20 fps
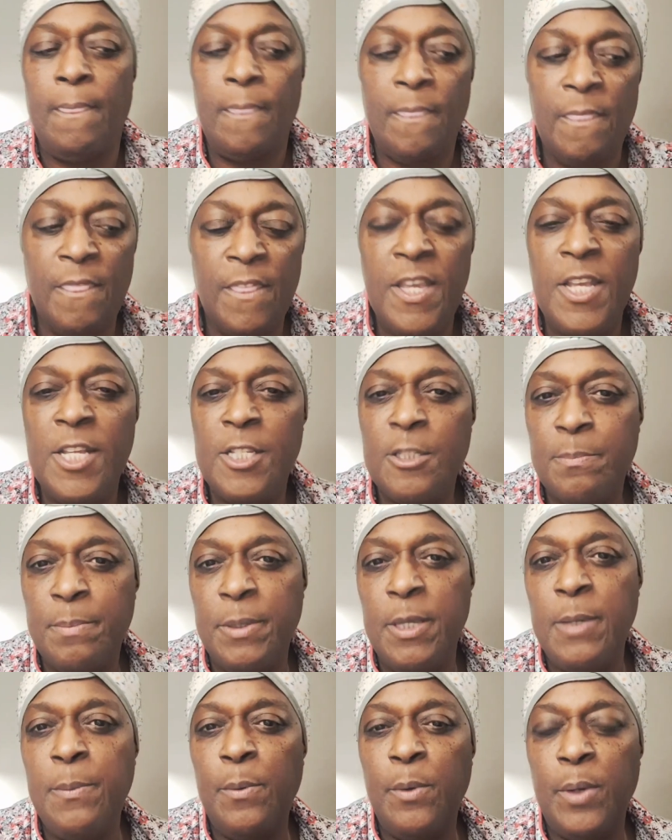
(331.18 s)
these
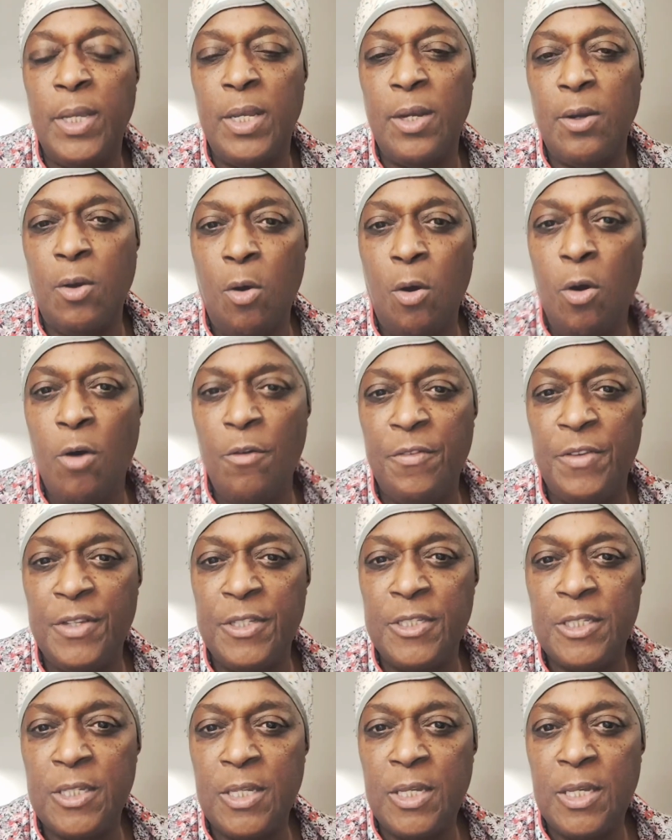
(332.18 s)
people in
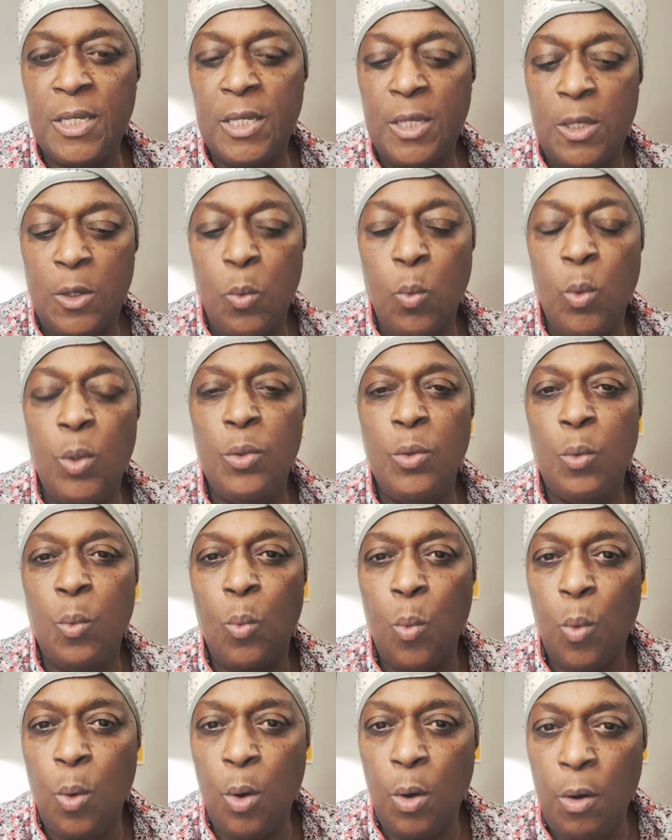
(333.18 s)
office when the
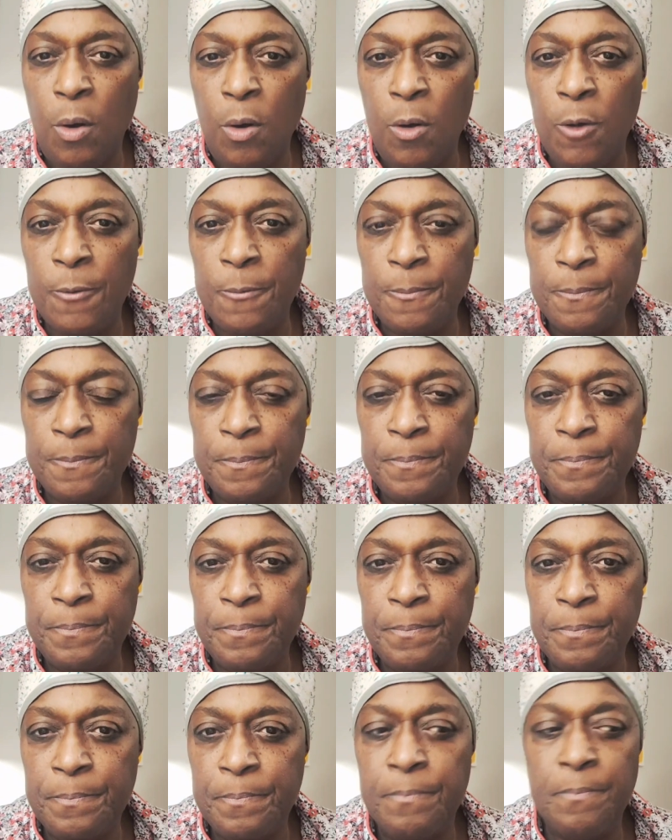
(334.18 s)
world
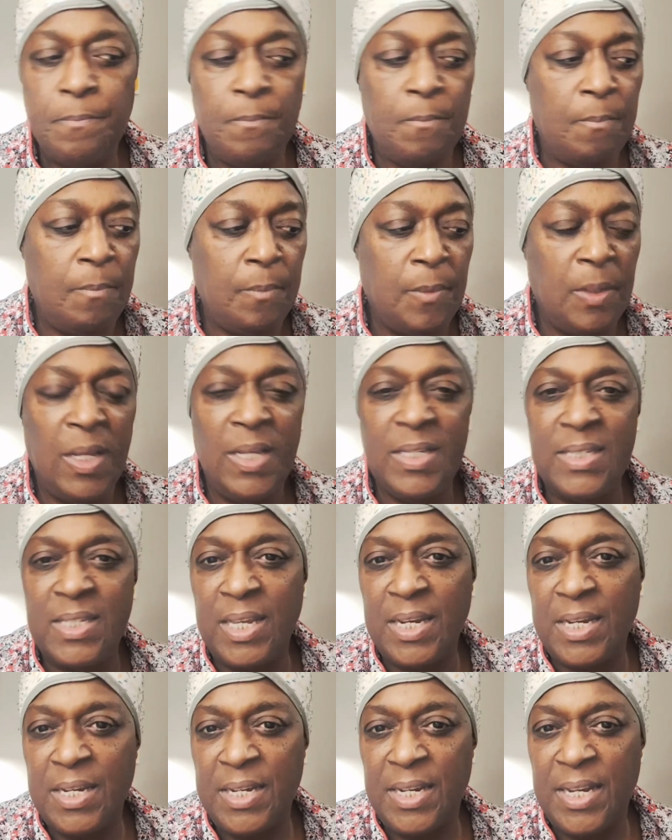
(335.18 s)
is
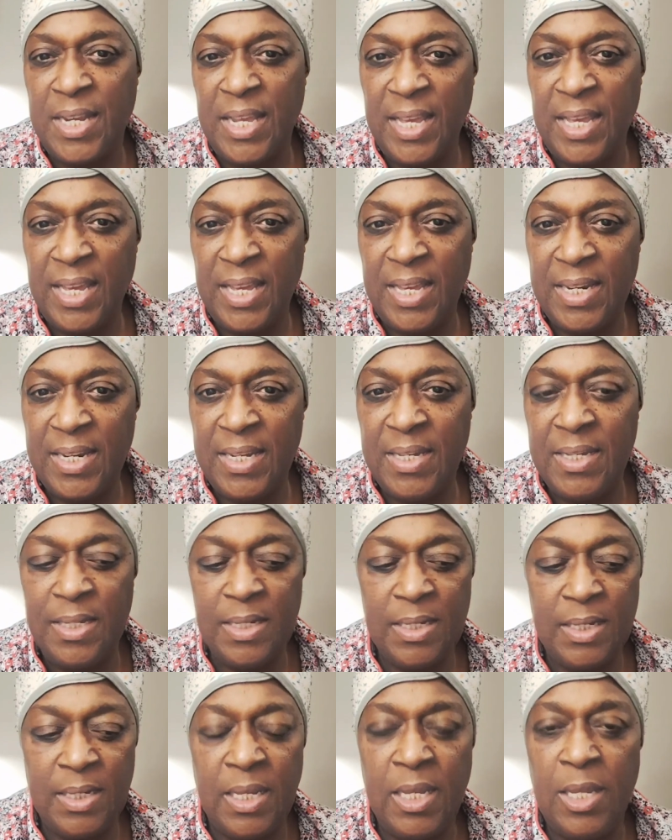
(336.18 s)
at a dead
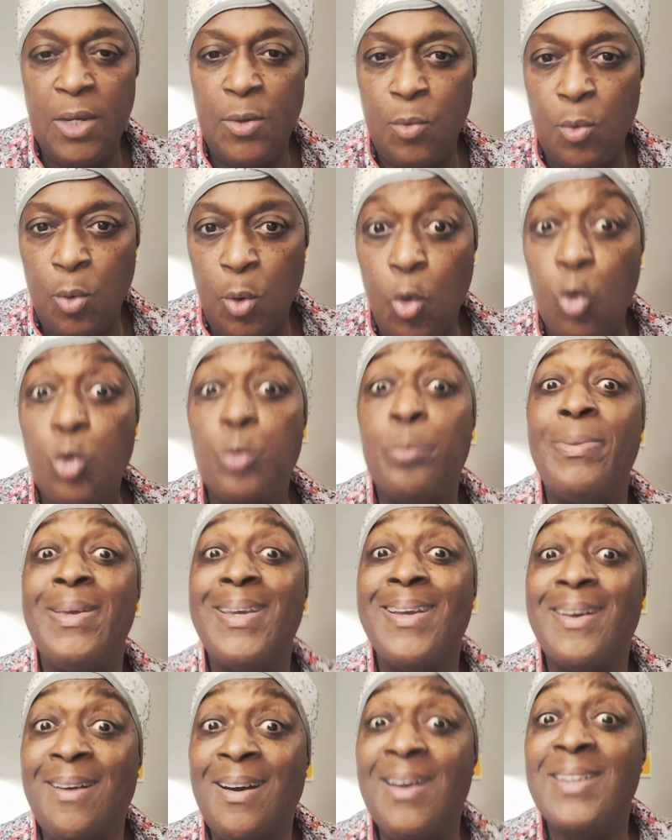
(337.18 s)
end road?
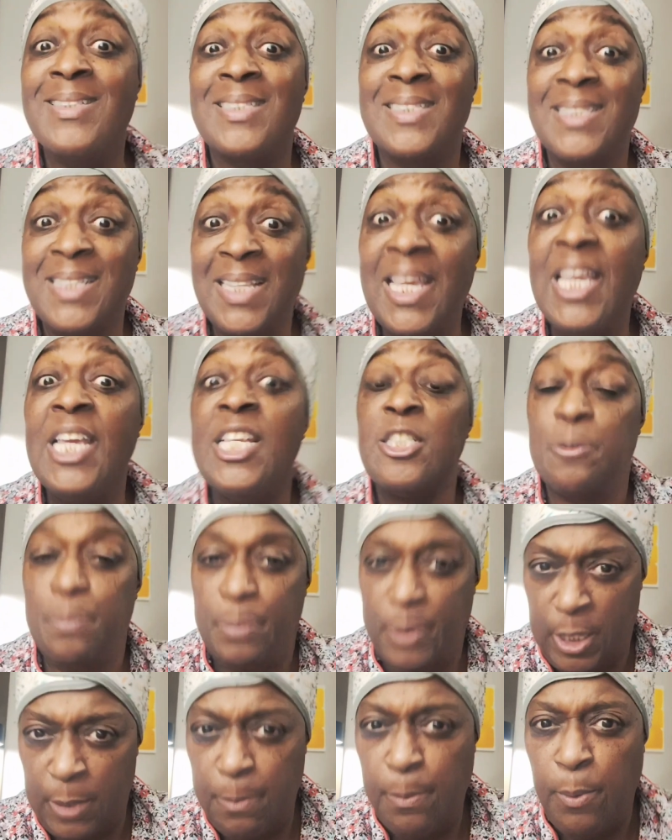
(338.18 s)
Because these
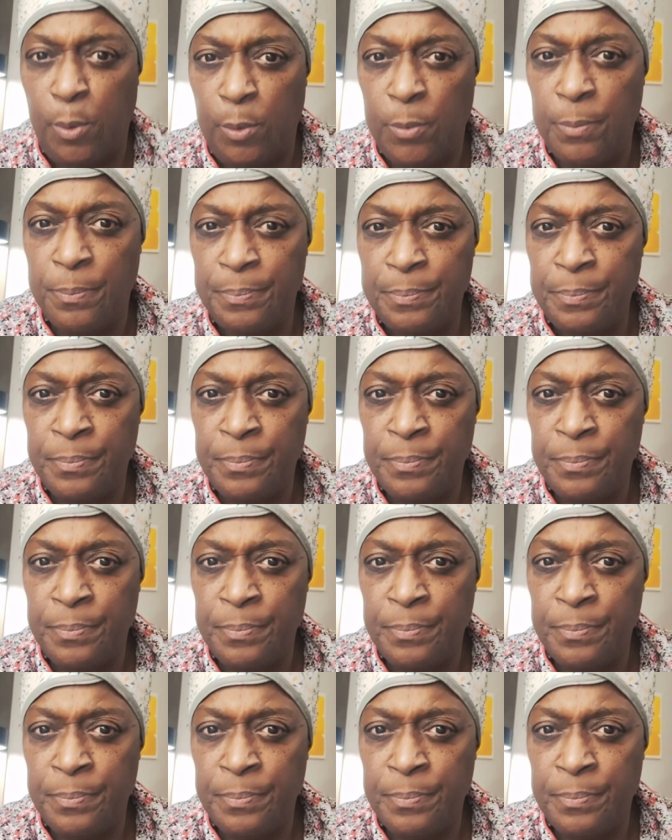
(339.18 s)
people